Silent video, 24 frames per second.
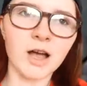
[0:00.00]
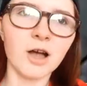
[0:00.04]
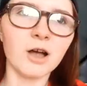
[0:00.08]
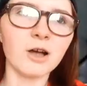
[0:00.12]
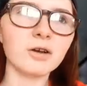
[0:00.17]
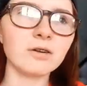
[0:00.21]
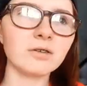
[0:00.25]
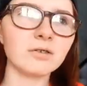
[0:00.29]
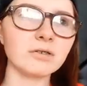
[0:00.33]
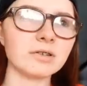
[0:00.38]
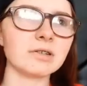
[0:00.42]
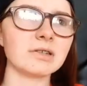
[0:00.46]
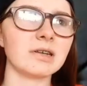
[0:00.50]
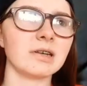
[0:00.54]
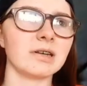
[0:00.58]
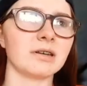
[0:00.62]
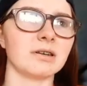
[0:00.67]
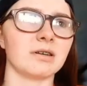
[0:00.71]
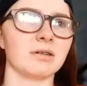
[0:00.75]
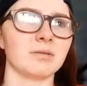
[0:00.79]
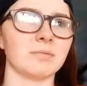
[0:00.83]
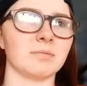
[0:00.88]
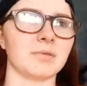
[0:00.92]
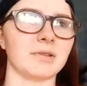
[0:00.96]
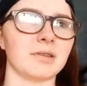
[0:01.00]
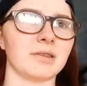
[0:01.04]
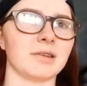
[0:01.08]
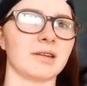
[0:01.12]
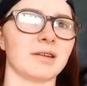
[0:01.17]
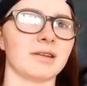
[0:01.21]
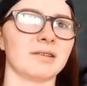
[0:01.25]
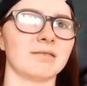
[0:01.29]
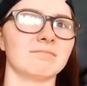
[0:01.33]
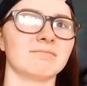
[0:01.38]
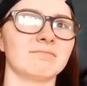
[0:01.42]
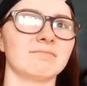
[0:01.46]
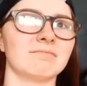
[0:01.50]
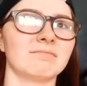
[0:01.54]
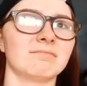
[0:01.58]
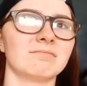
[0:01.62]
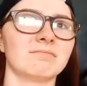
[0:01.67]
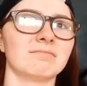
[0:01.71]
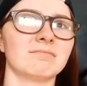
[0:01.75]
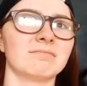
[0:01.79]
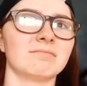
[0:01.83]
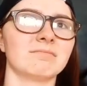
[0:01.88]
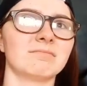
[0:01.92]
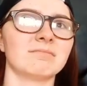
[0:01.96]
Who does he end up with then?
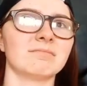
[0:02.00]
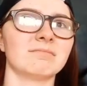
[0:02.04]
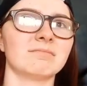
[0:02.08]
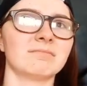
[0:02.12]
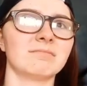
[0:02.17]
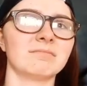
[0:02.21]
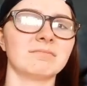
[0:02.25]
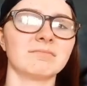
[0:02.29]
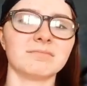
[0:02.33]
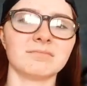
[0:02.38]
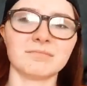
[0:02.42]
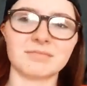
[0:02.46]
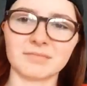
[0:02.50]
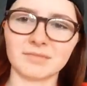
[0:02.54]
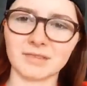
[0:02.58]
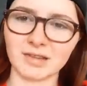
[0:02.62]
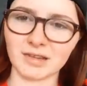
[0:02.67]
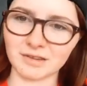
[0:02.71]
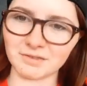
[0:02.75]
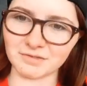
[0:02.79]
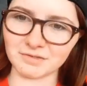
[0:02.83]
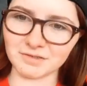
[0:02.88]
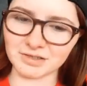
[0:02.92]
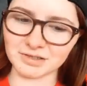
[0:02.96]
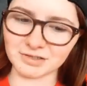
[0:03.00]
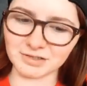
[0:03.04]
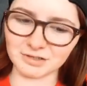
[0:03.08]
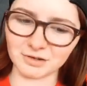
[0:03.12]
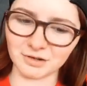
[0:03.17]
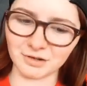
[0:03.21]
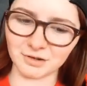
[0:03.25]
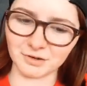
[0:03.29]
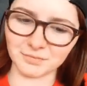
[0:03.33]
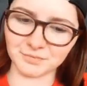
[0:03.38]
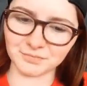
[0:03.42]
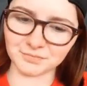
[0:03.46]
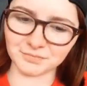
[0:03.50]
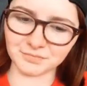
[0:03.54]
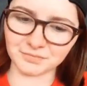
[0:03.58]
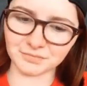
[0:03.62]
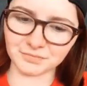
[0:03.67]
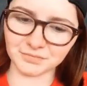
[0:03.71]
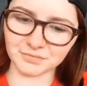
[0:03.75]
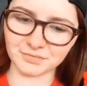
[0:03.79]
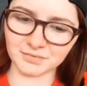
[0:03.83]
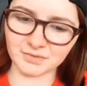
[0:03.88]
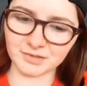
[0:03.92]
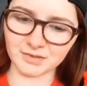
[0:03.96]
If he's not
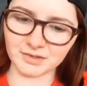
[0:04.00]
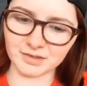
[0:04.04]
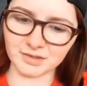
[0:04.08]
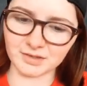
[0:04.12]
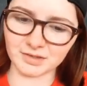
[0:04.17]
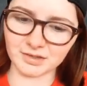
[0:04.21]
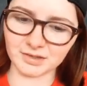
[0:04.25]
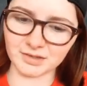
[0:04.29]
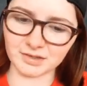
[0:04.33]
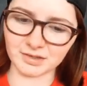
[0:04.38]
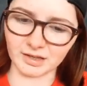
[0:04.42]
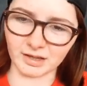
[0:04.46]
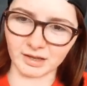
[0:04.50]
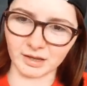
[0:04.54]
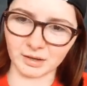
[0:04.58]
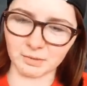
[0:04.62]
like a